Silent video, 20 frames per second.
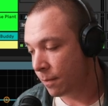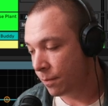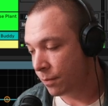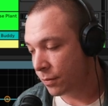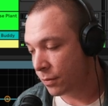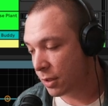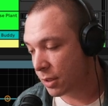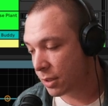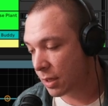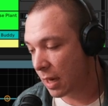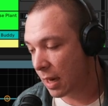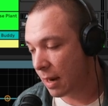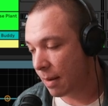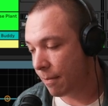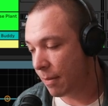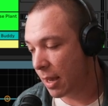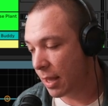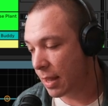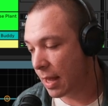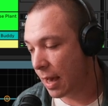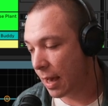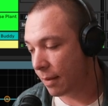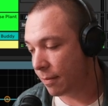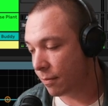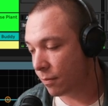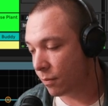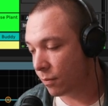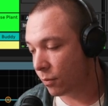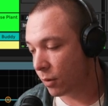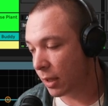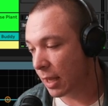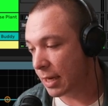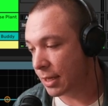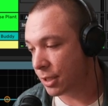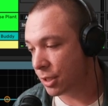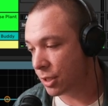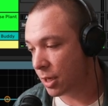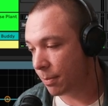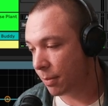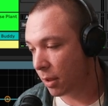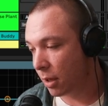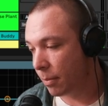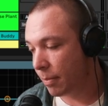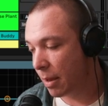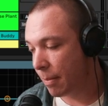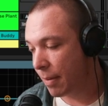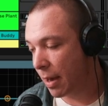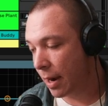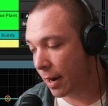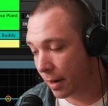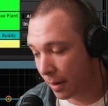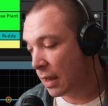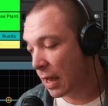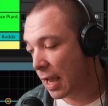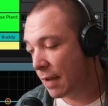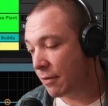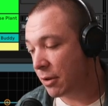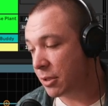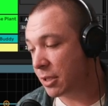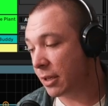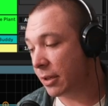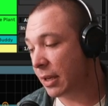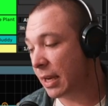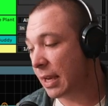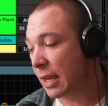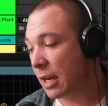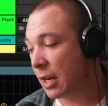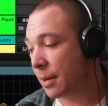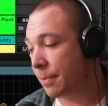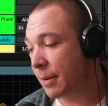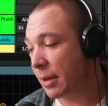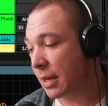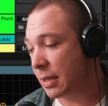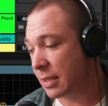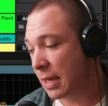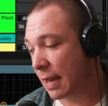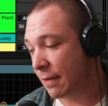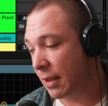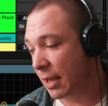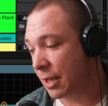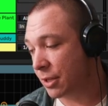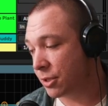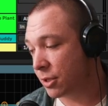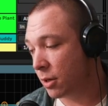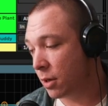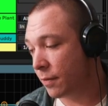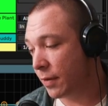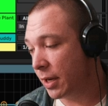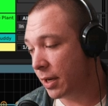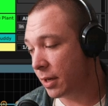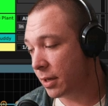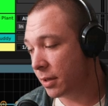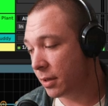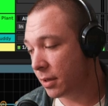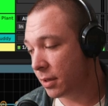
Just kind of made that relationship a little bit better. I have utility here because I had the intro over here.